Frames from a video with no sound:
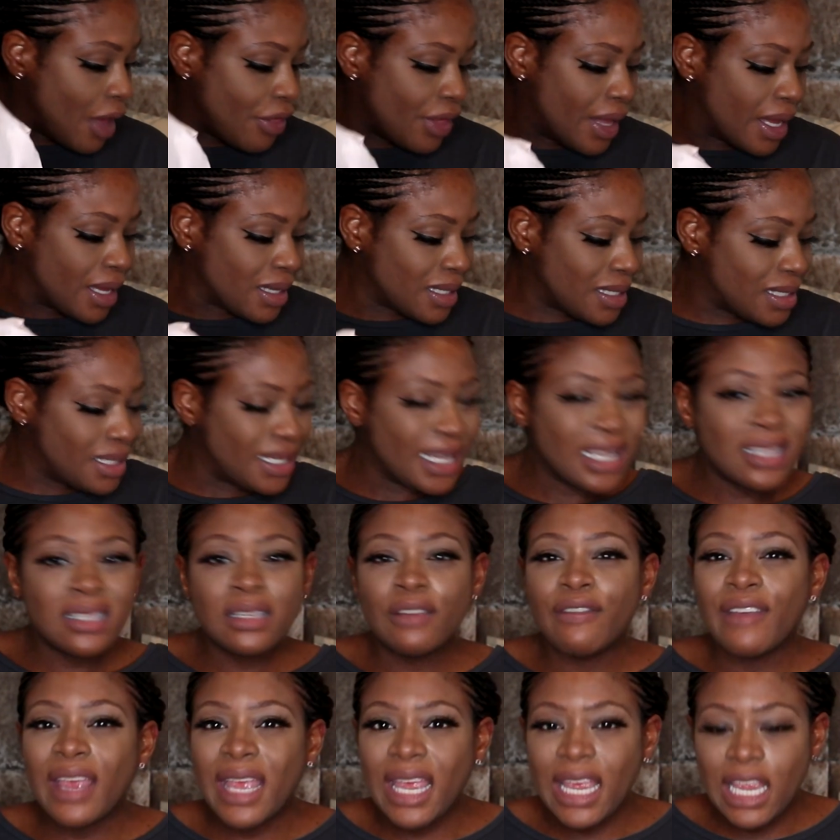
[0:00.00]
I think,
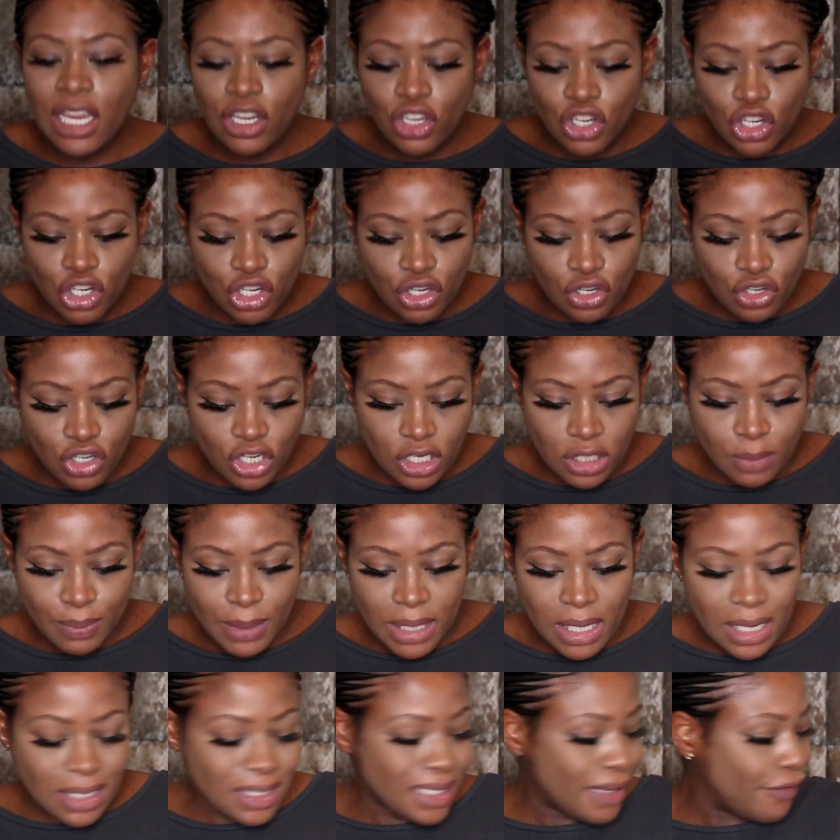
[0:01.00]
6 of each, just
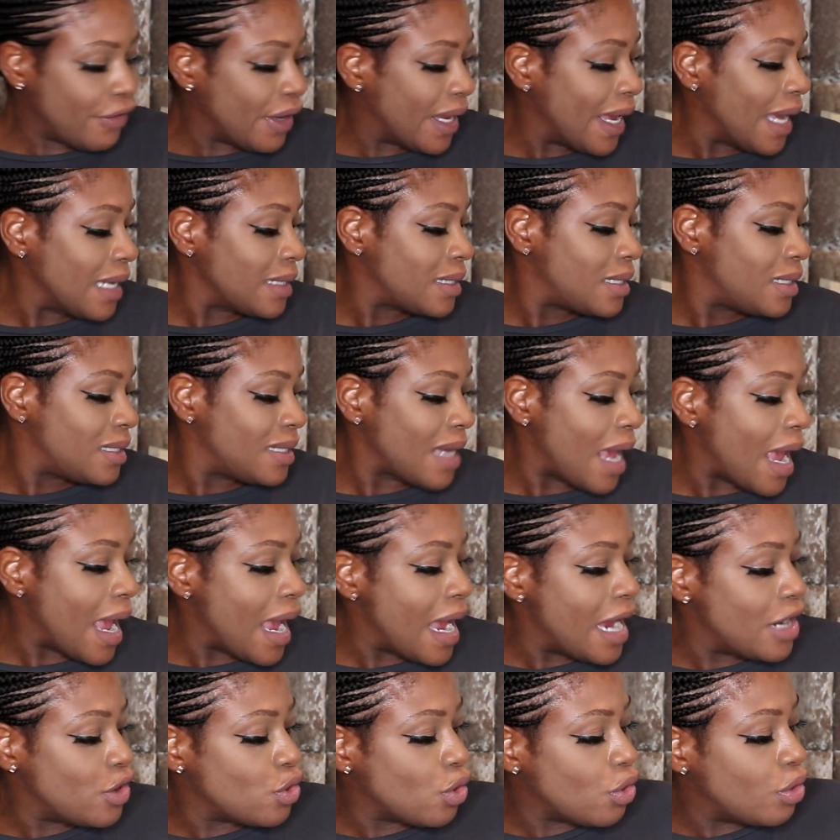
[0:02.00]
because if it gets
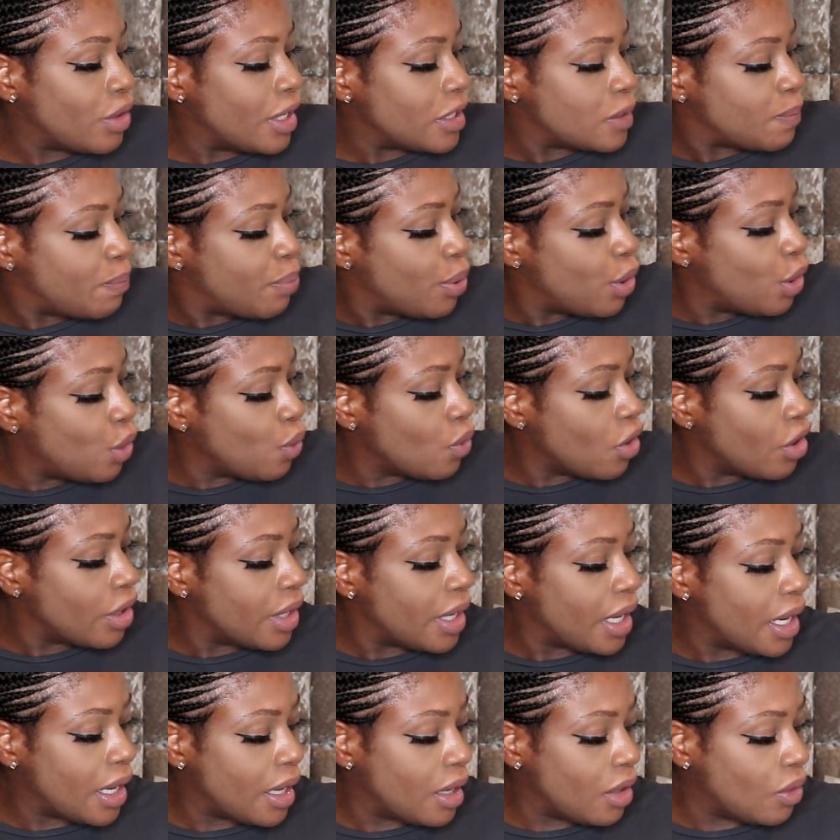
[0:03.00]
stained or there's poo
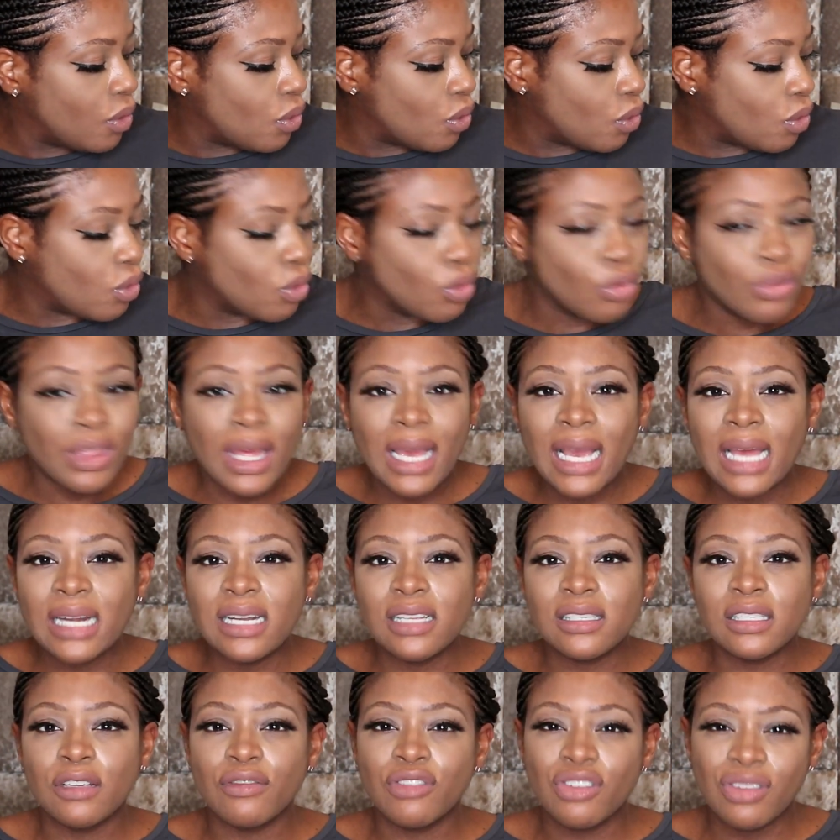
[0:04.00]
on it or all that
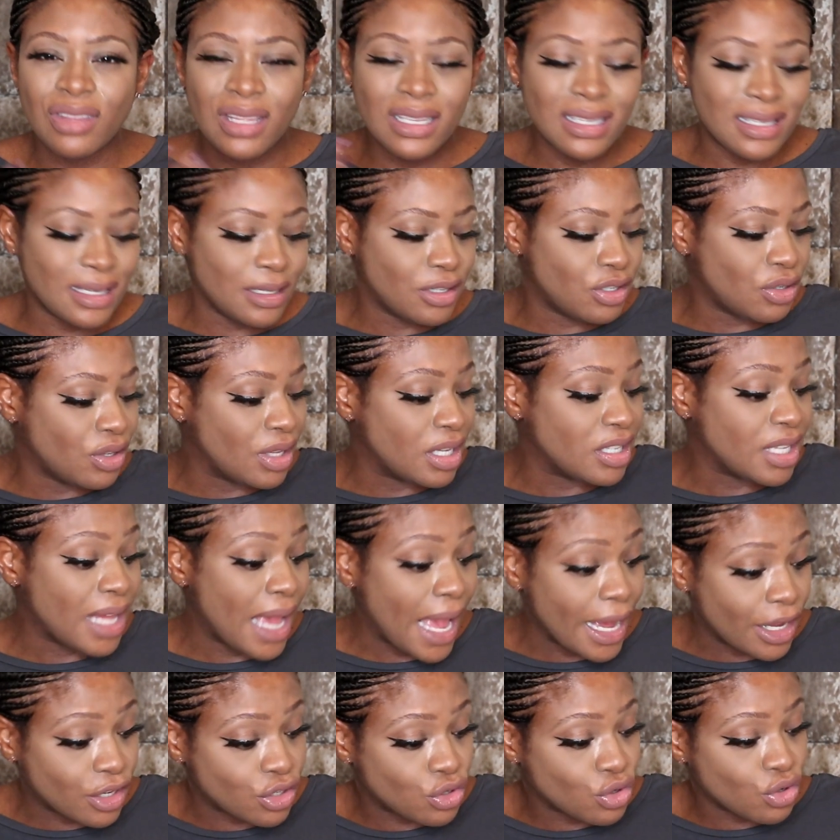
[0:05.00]
kind of stuff, so there's
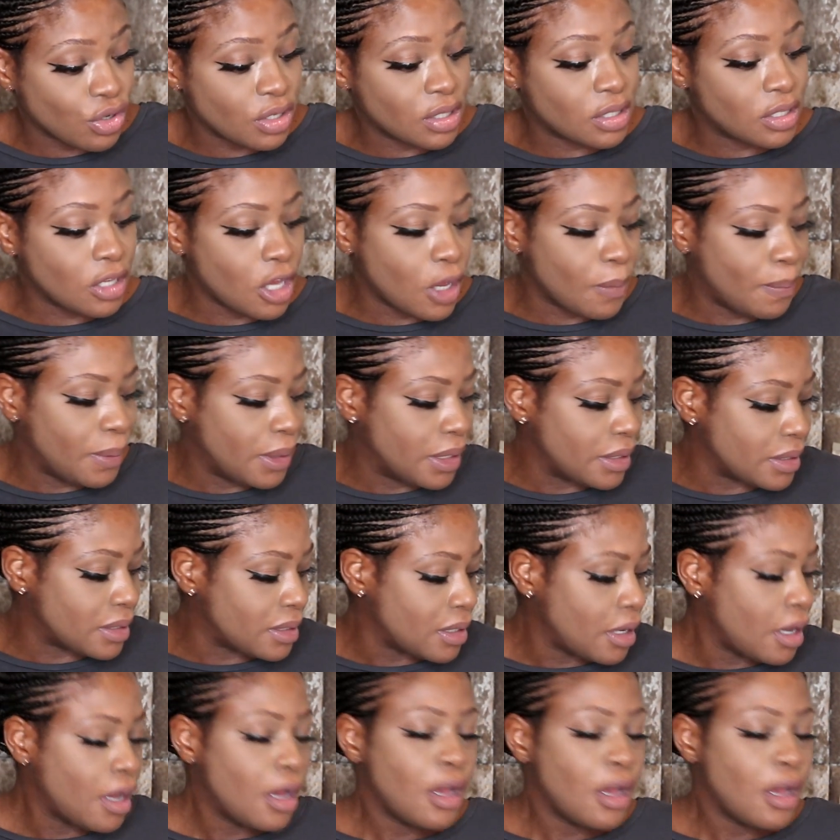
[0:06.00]
extra surplus.